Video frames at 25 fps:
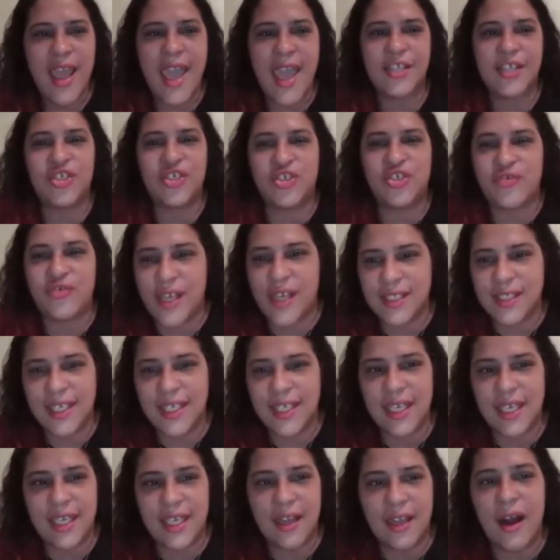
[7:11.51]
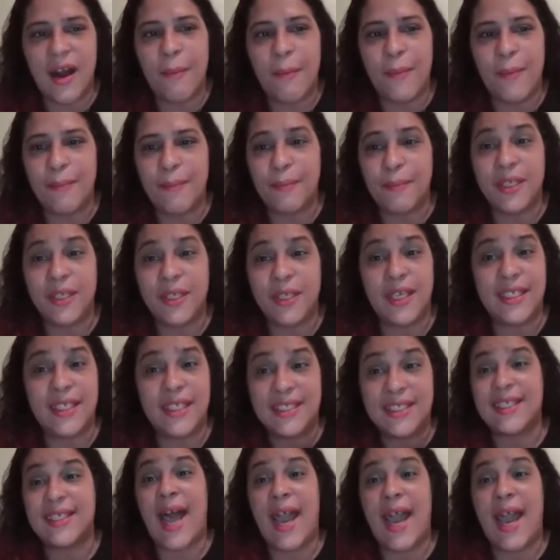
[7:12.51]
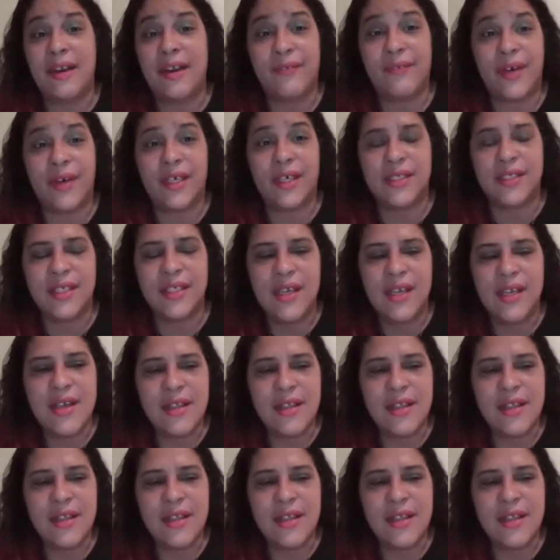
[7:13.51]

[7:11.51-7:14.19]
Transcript: and stress hitting up and be inside of us,